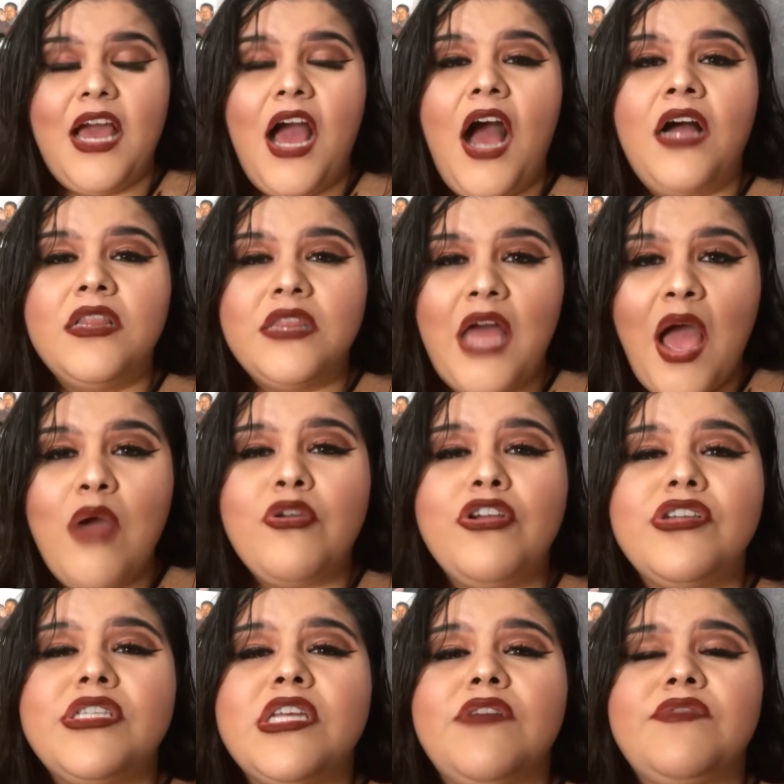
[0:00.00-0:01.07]
Allow
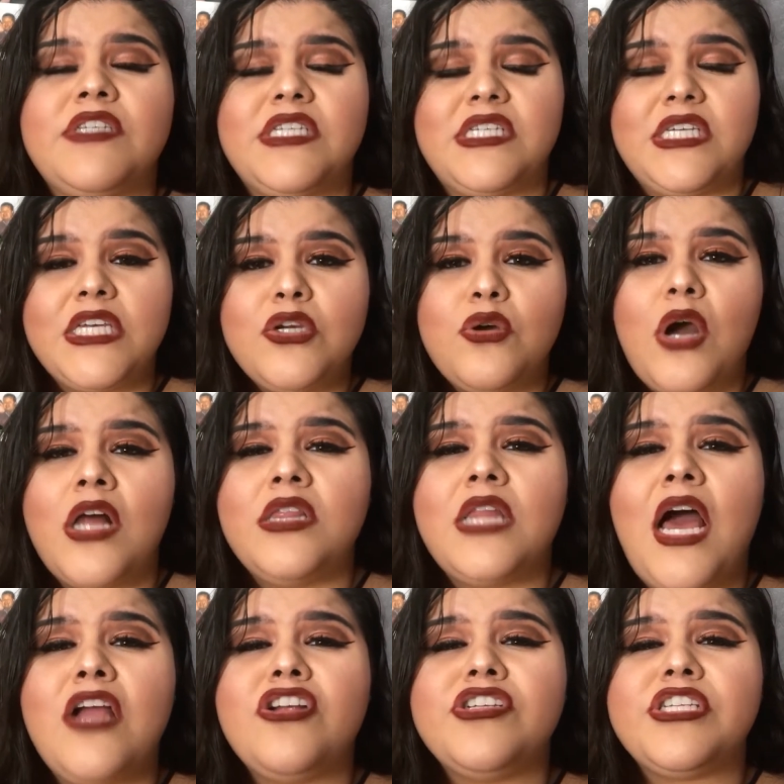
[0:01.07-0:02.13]
yourself to heal.
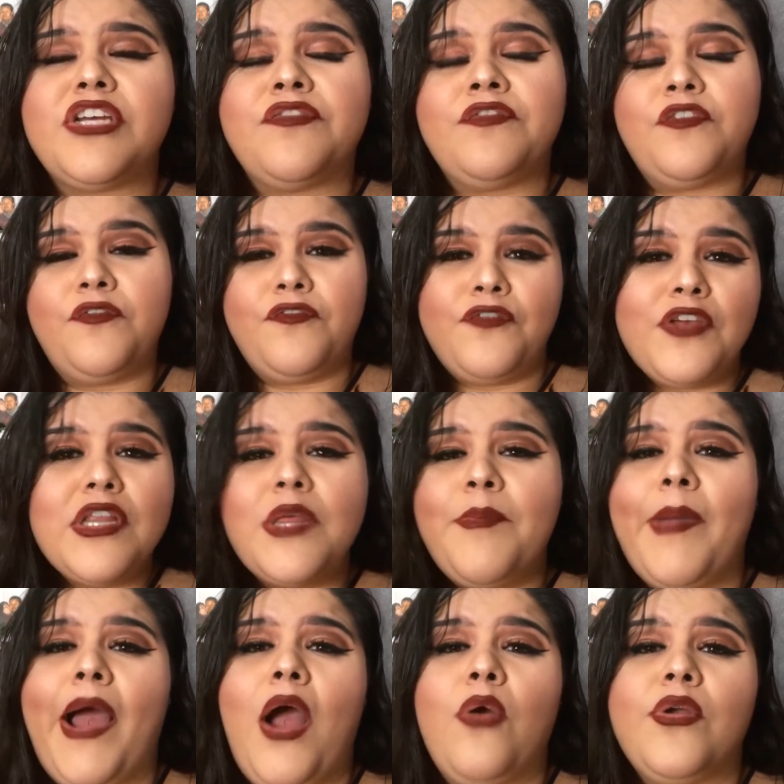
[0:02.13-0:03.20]
Allow yourself to feel
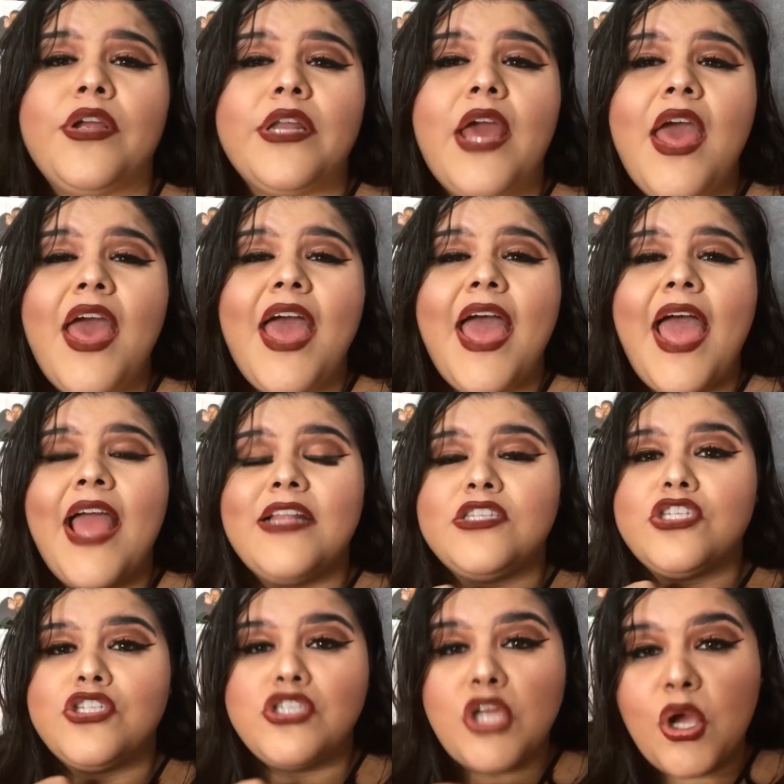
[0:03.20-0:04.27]
empowered and
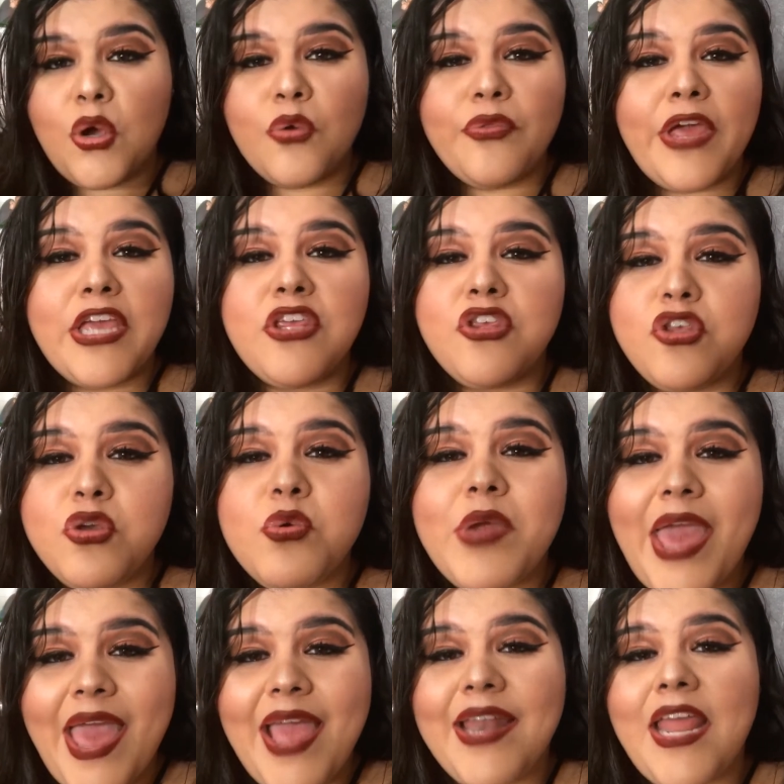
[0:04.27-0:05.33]
to know that you
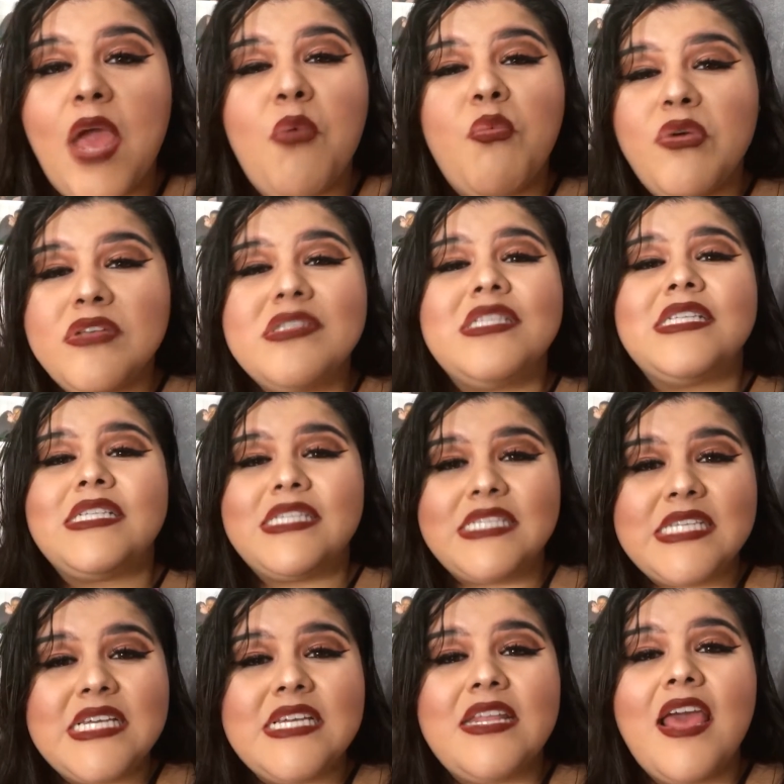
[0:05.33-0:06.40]
can and will
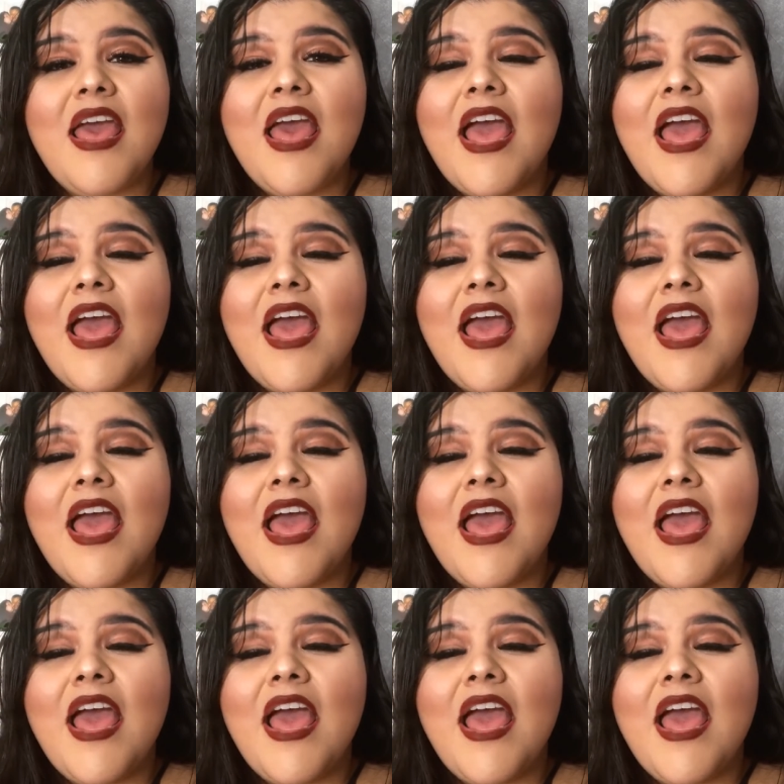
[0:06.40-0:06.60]
succeed,